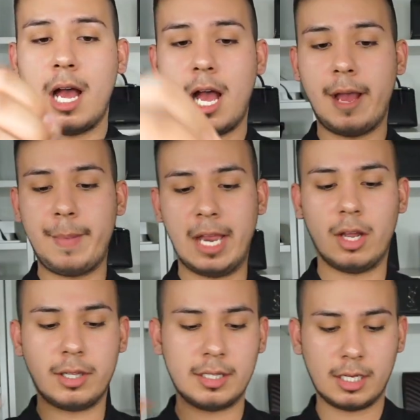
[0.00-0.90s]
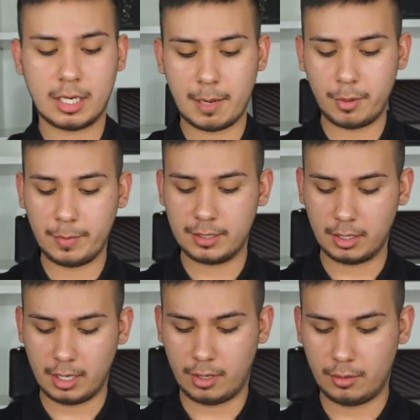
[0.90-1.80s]
I got this like a couple months
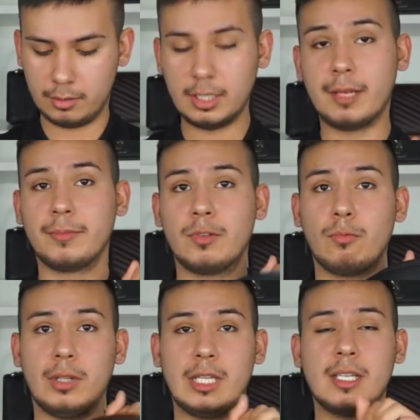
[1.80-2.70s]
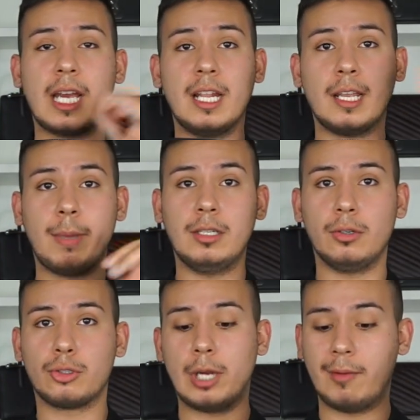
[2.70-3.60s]
ago. This is kind of like my
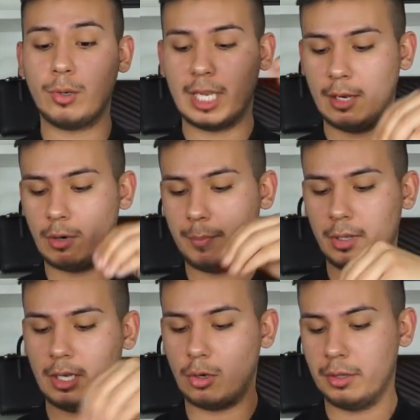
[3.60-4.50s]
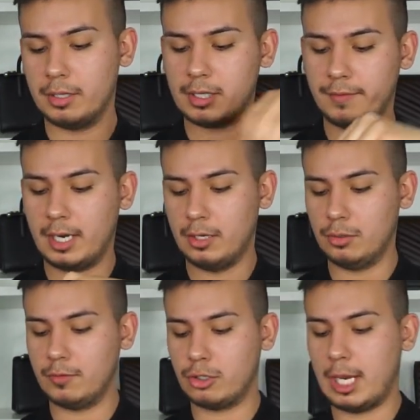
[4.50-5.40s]
little travel kit where I put like all the stuff that I
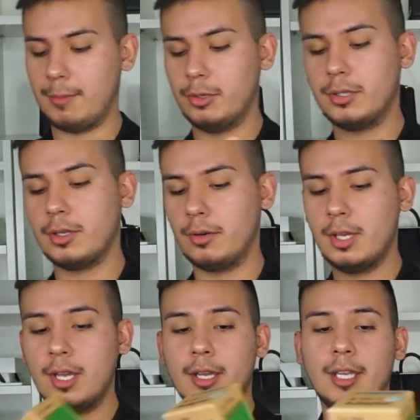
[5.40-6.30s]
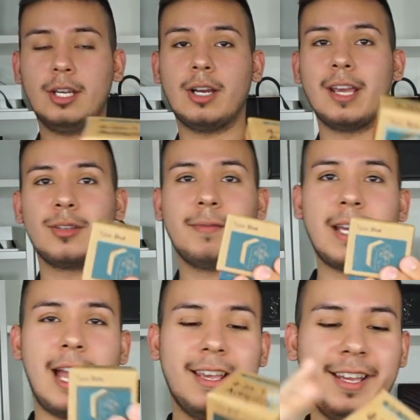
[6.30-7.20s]
use for travel. So here
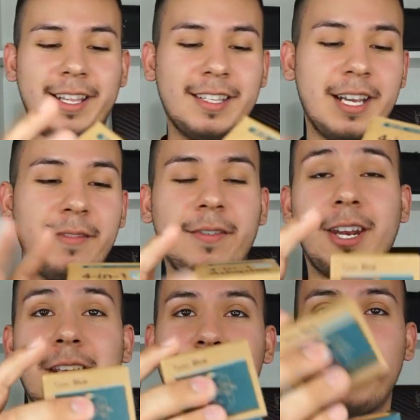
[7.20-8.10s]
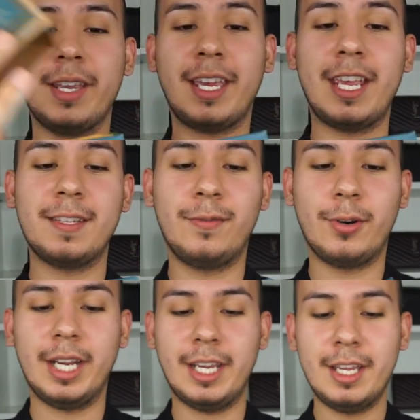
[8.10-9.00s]
it's kind of funny, I still have the case
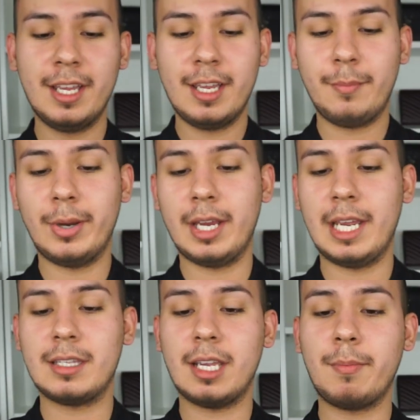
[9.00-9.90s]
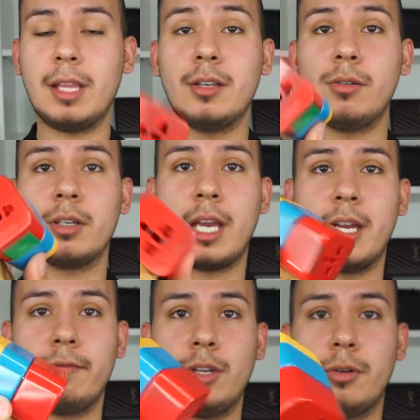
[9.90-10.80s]
for it, but it's like my little
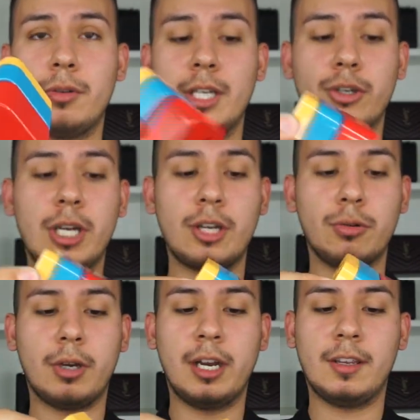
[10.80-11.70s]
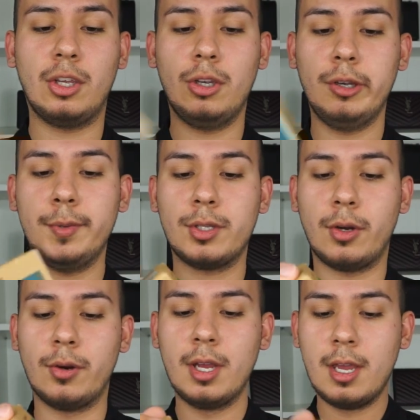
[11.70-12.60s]
kind of, you know, international kind of cue.
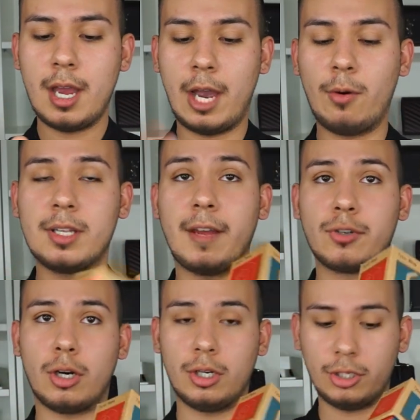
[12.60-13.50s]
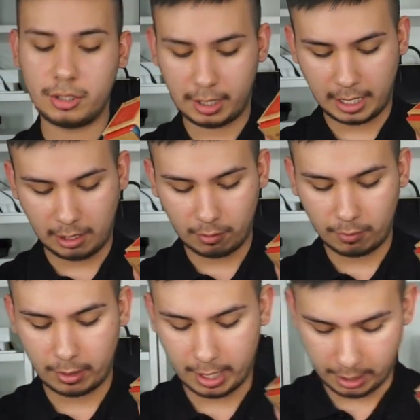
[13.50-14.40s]
So I always have chargers like
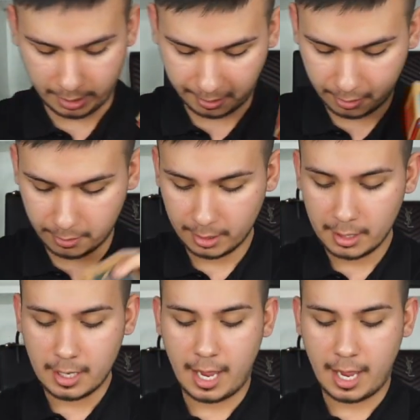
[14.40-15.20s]
anywhere where I go.